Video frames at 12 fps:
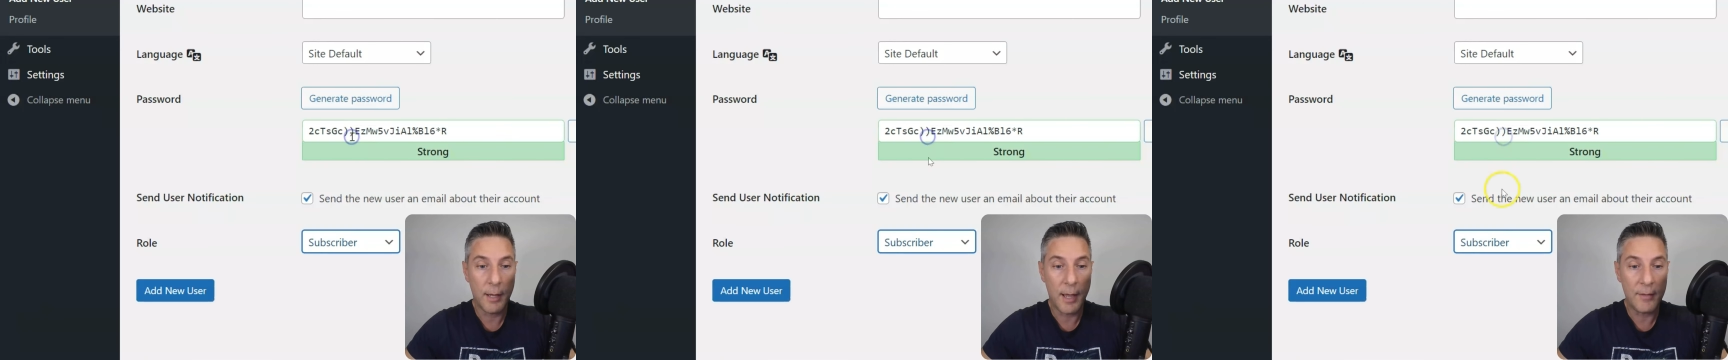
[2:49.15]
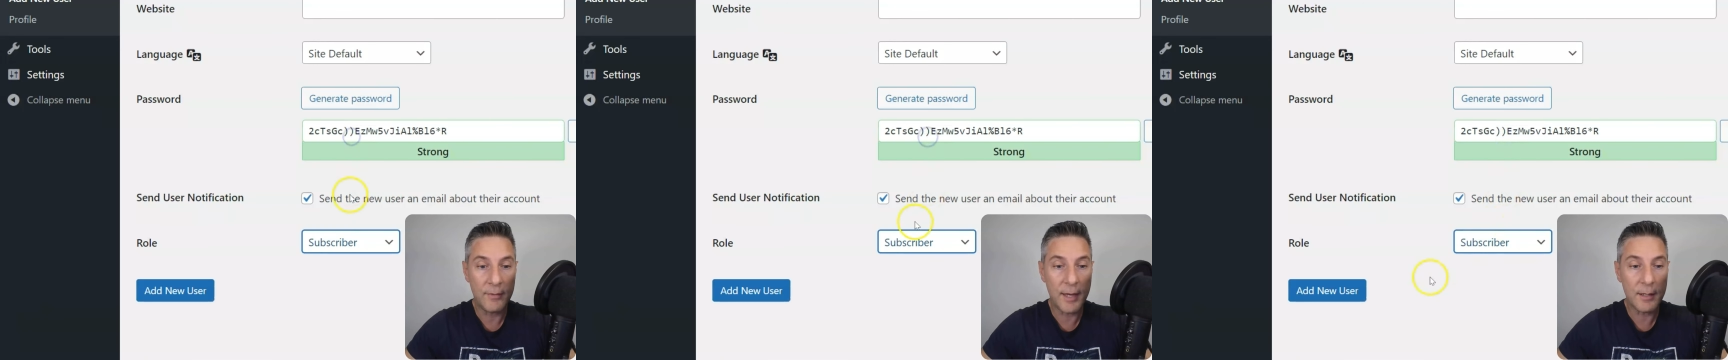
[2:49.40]

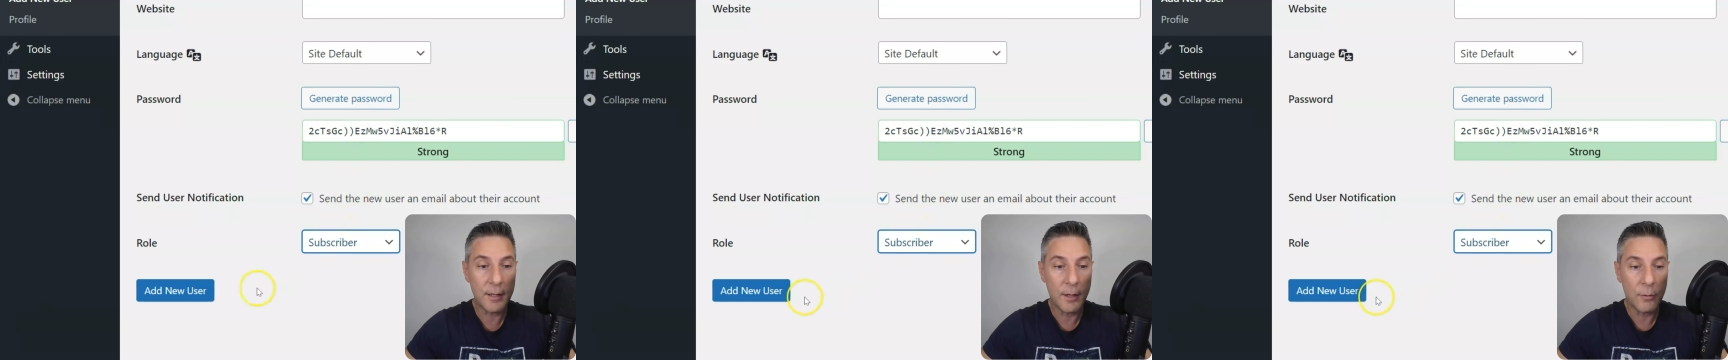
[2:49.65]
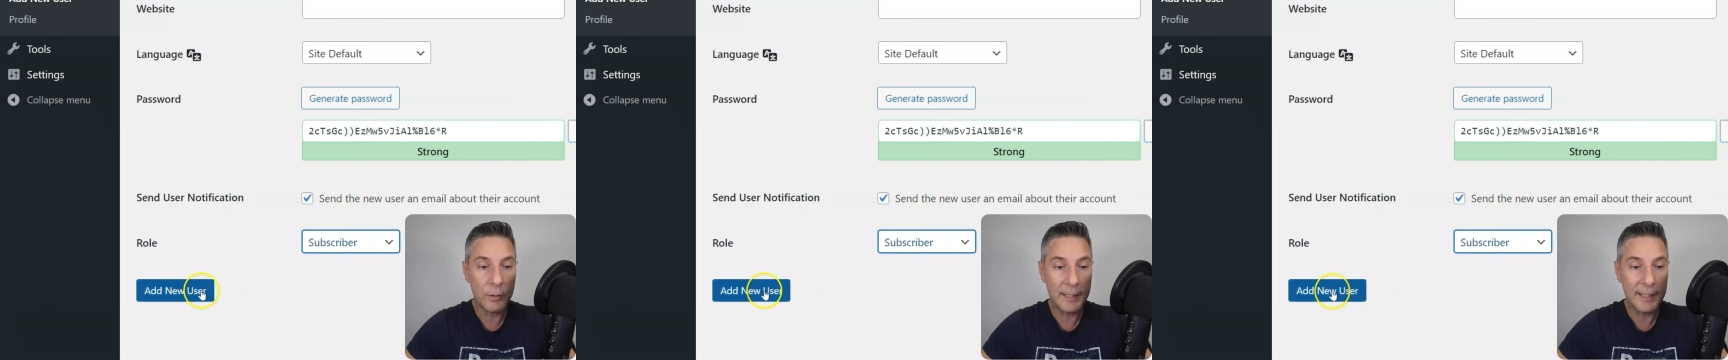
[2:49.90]
and then
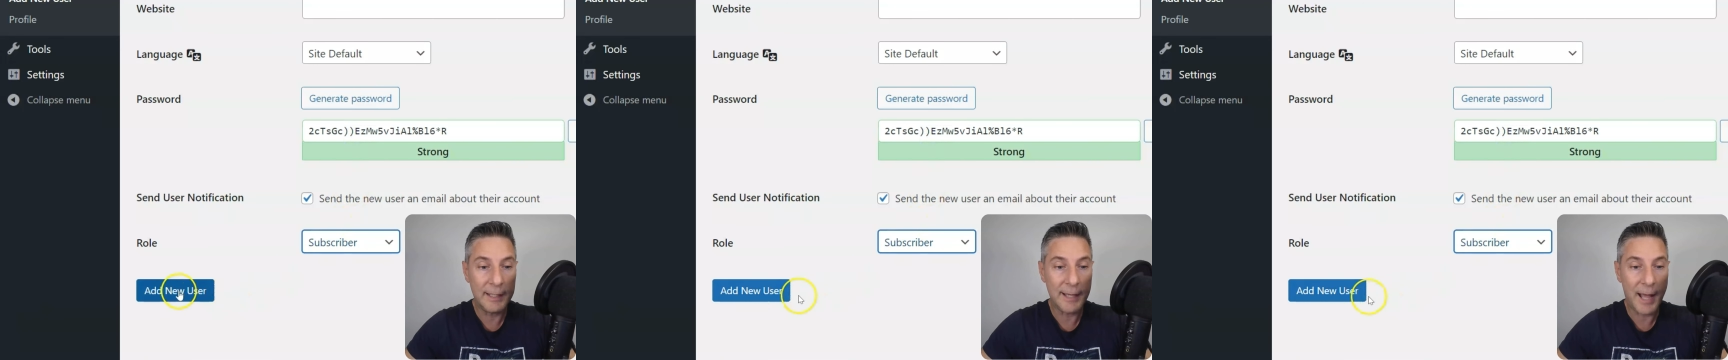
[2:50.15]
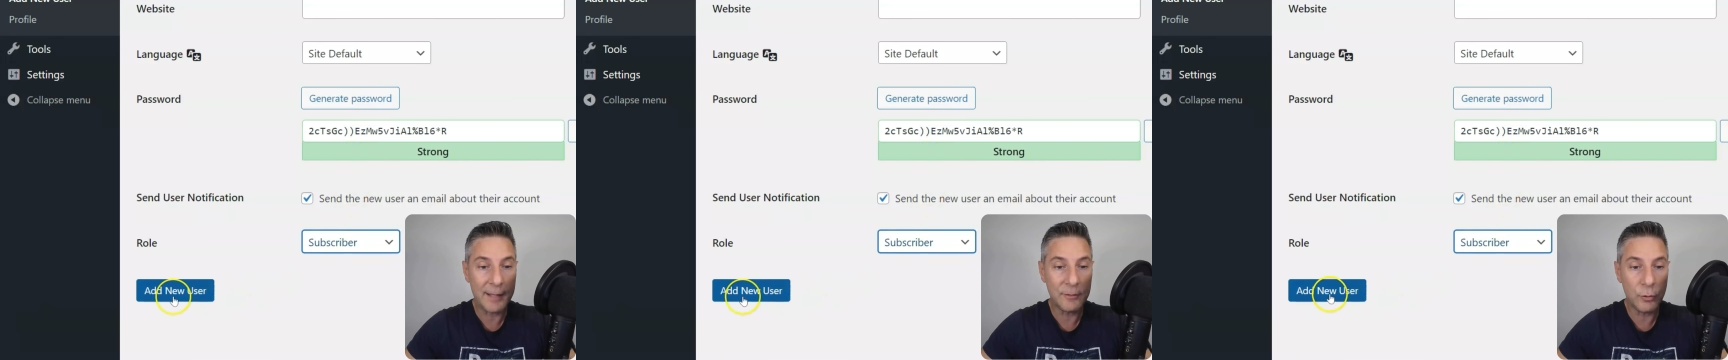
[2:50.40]
we click
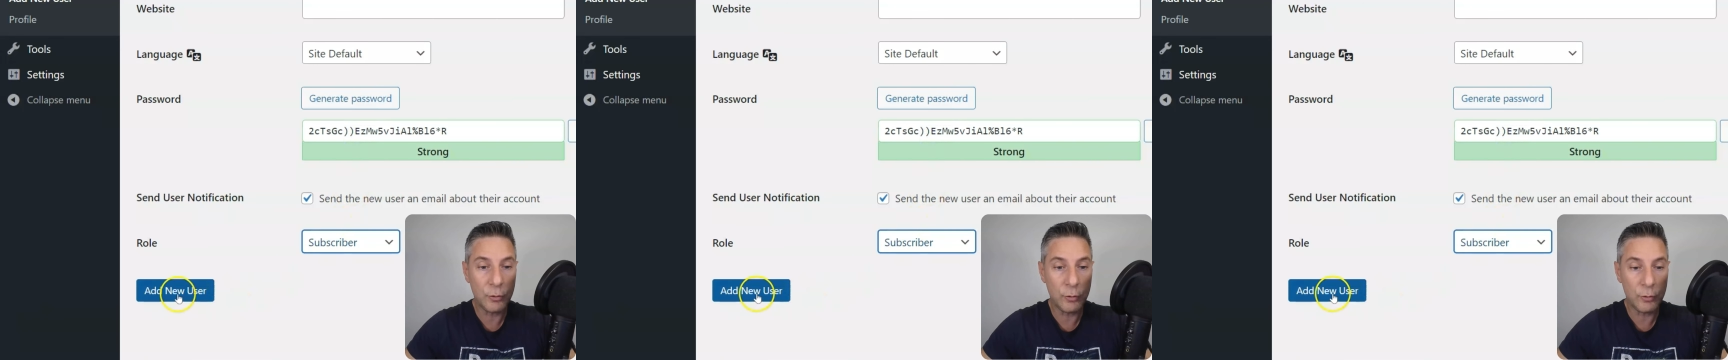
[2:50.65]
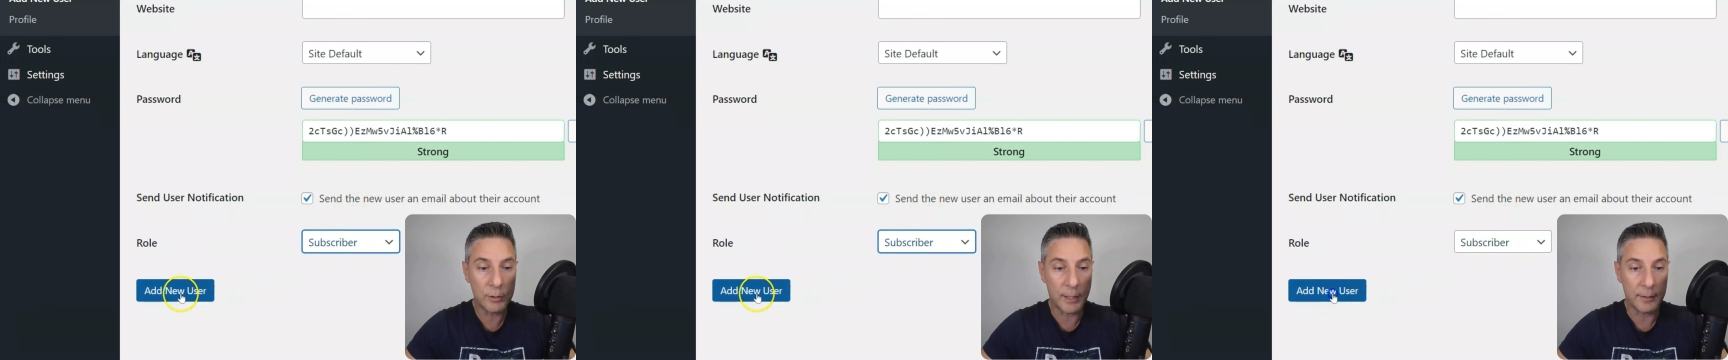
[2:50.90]
add new
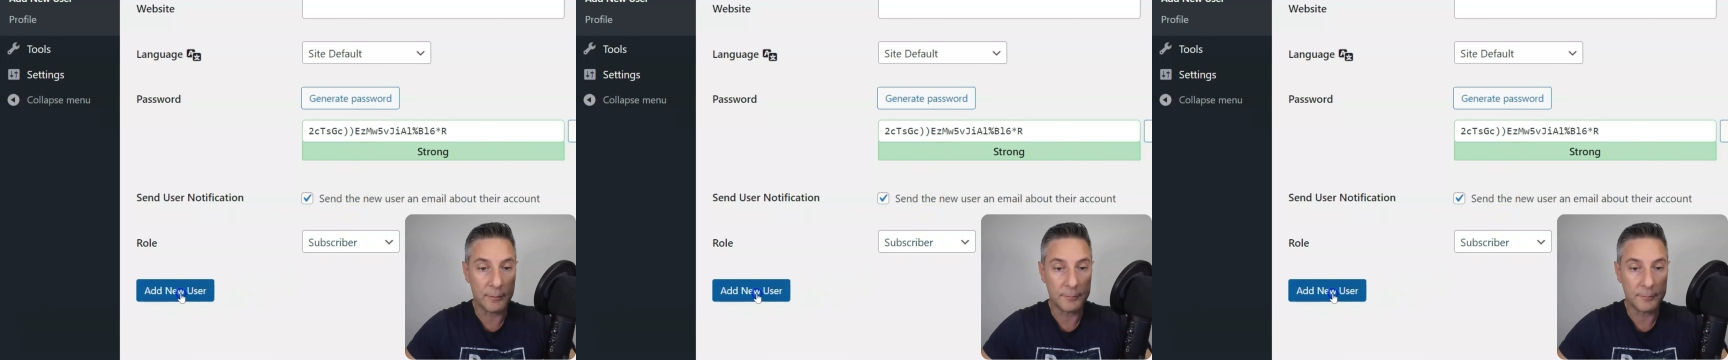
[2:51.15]
user.